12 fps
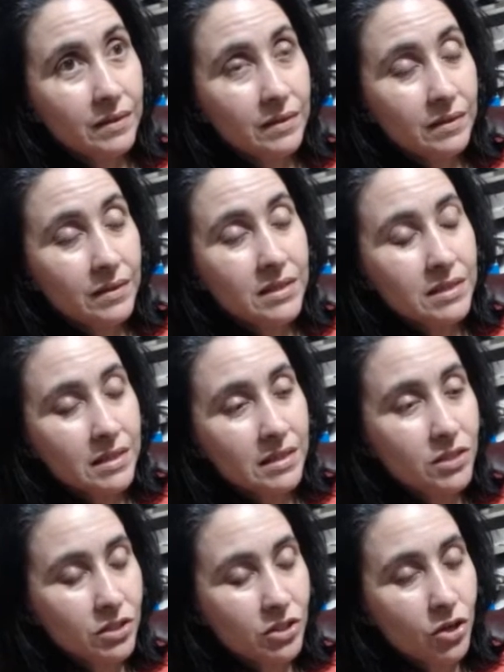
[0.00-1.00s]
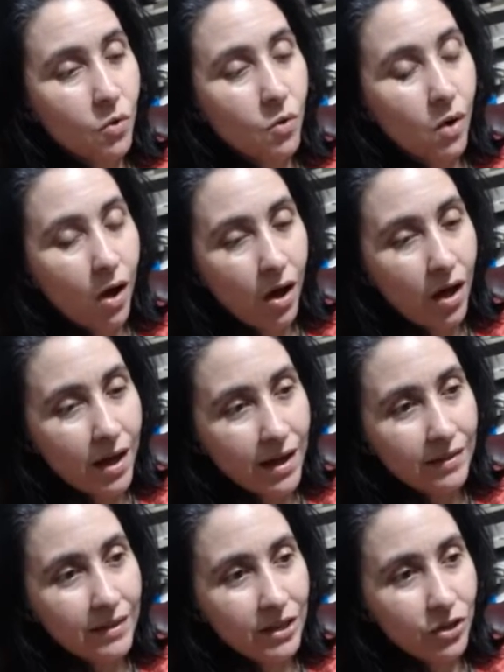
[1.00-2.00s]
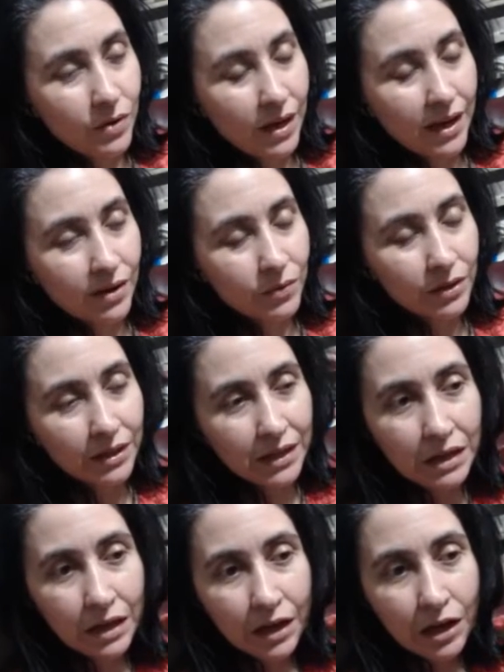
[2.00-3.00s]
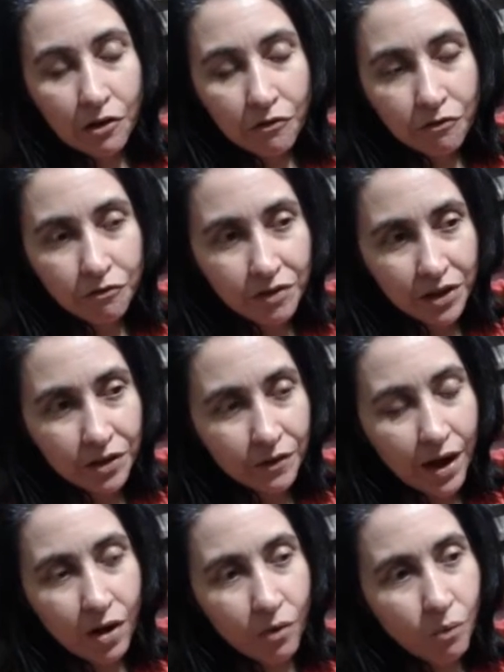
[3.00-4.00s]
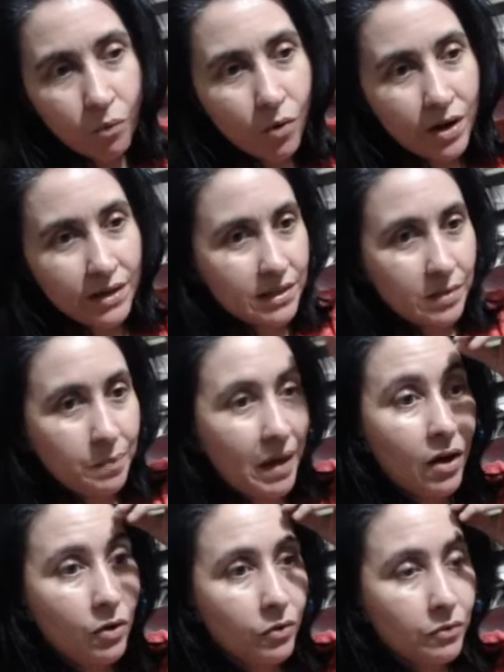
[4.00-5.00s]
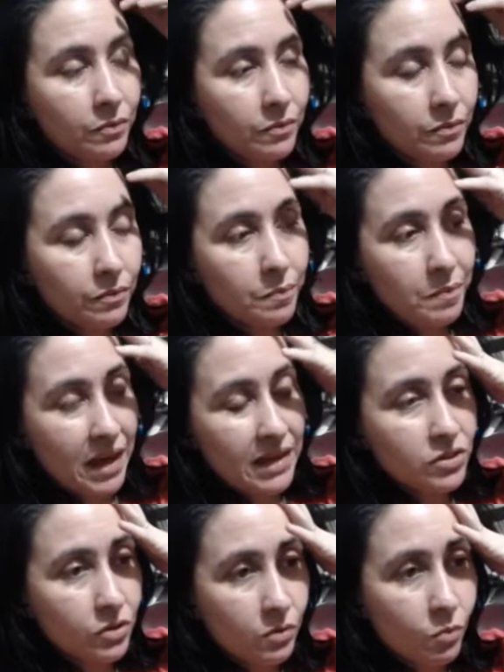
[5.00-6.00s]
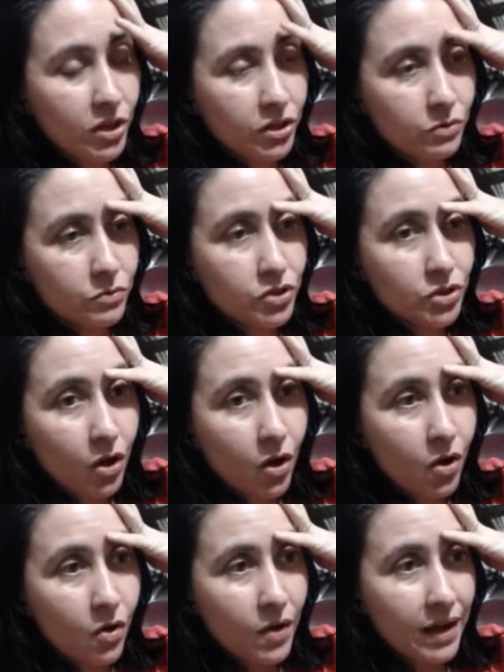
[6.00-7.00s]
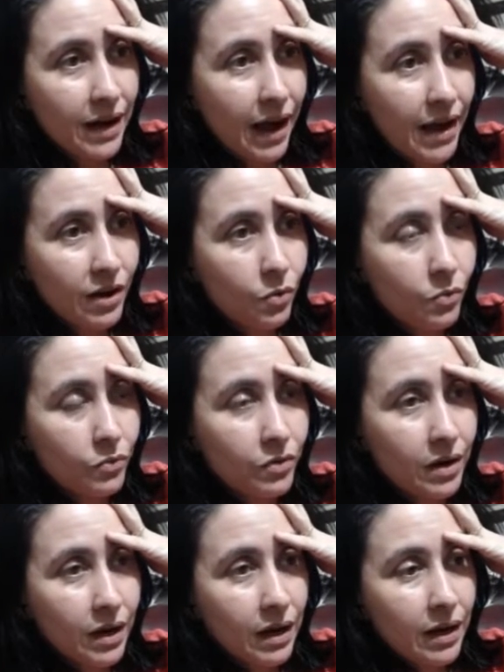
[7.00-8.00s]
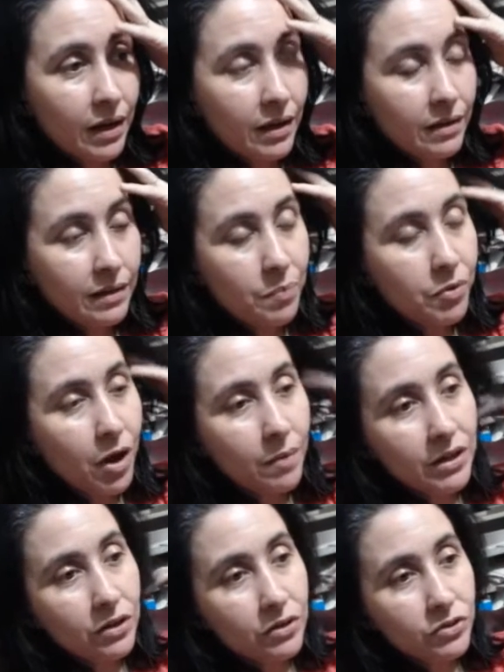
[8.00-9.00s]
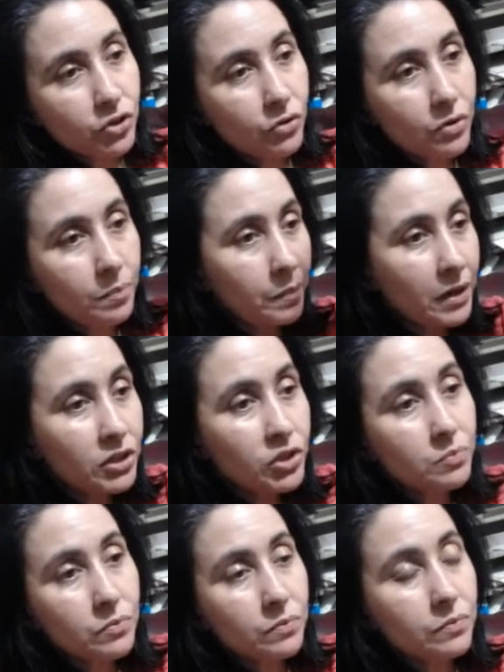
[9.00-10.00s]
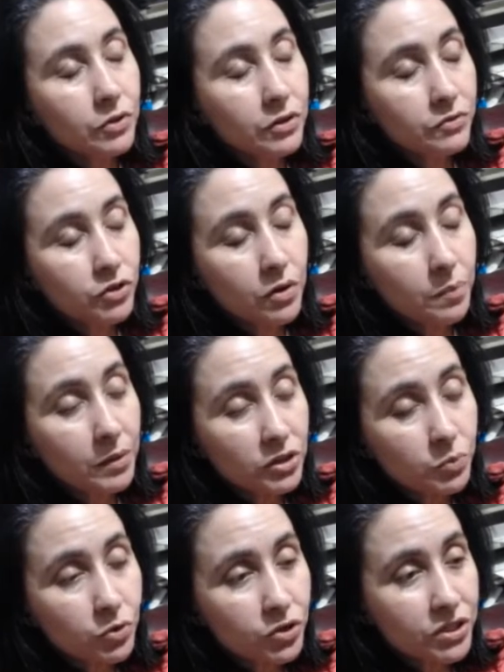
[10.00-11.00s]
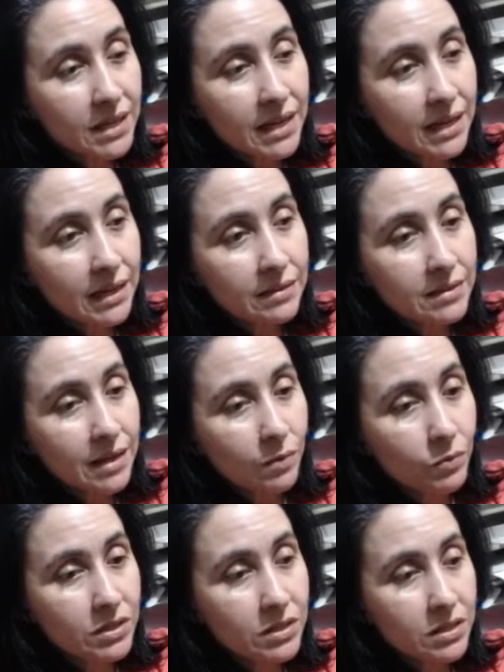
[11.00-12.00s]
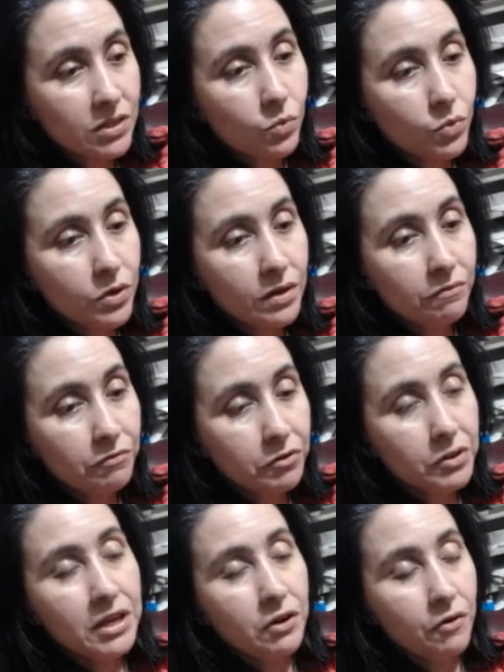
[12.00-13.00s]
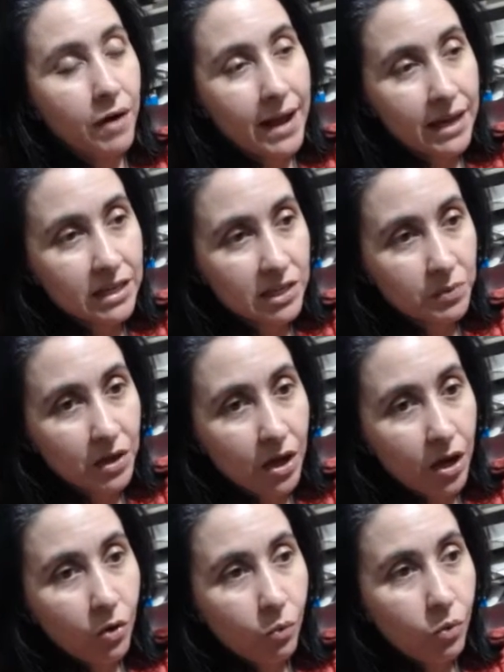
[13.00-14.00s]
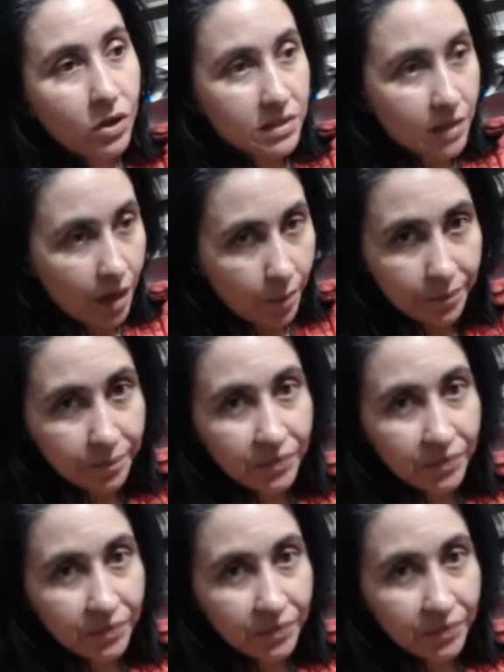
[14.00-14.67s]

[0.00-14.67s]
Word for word: this is so odd that you can't really figure out what it's about based on what you saw and I don't they probably could have showed a bunch could have shown a bunch more scenes and we still wouldn't fully grasp what's up